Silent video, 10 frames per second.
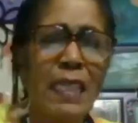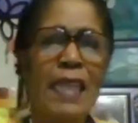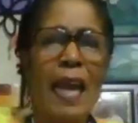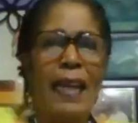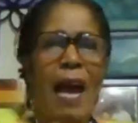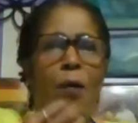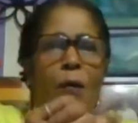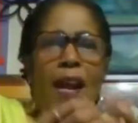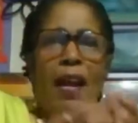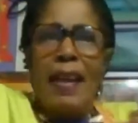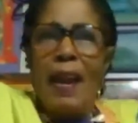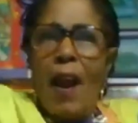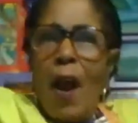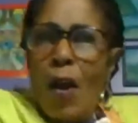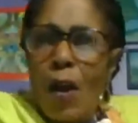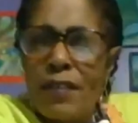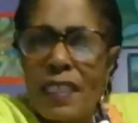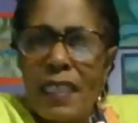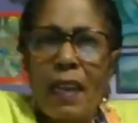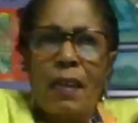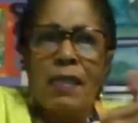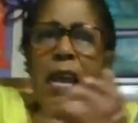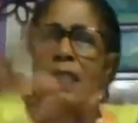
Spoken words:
Check out where they are, Earth Skills.